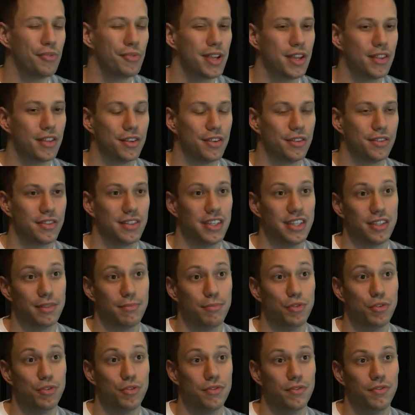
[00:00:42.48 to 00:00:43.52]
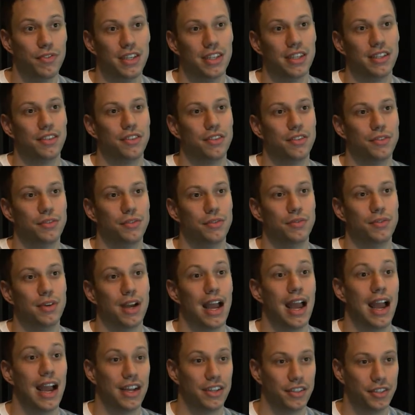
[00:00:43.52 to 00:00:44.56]
three of those need to move into
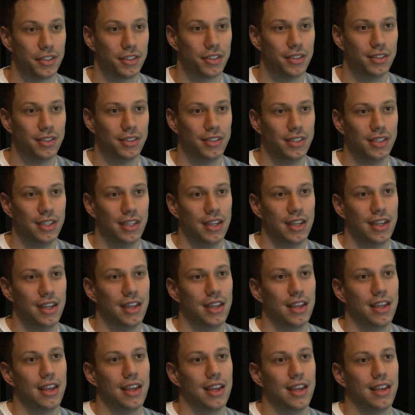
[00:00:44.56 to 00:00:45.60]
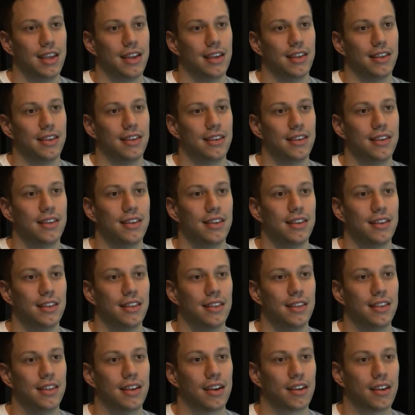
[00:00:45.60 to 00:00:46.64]
Azure,
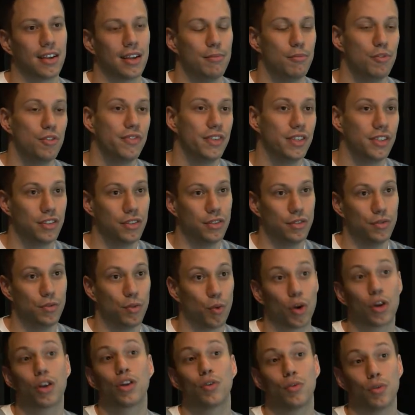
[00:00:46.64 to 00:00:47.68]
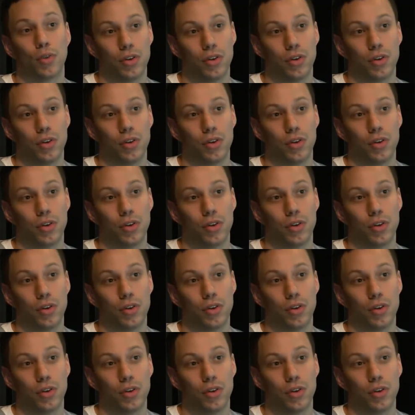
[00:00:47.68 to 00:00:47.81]
and they're going to move into worker